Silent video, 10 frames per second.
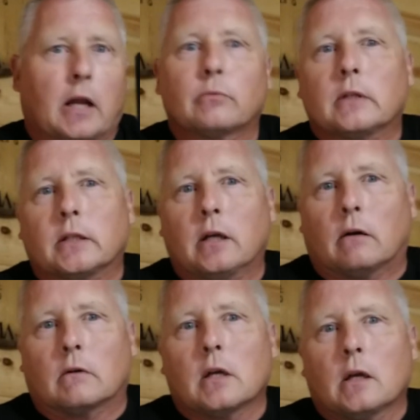I really
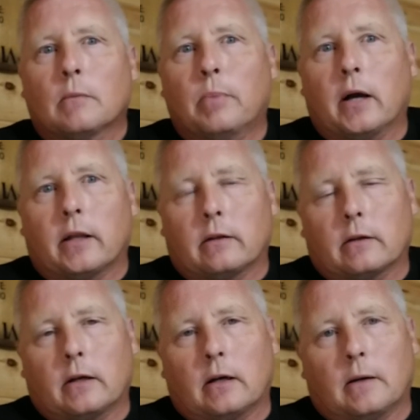don't. But
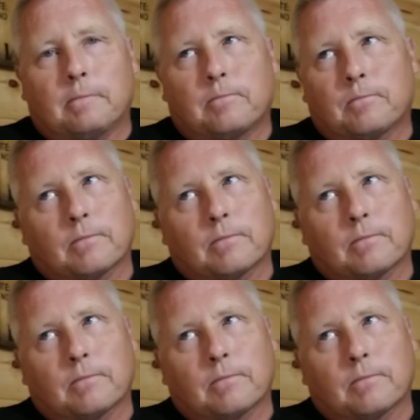um,